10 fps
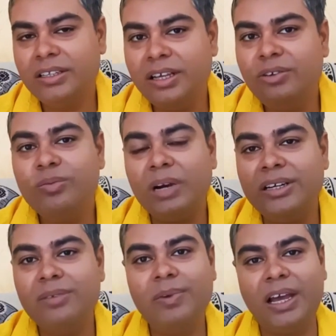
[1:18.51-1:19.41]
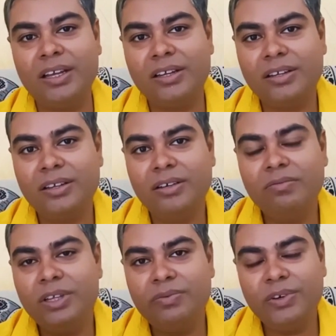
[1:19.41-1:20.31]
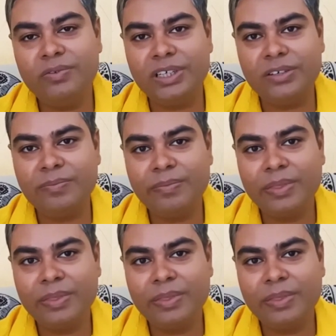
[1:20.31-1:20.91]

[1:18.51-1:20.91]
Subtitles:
then you multiply with 50.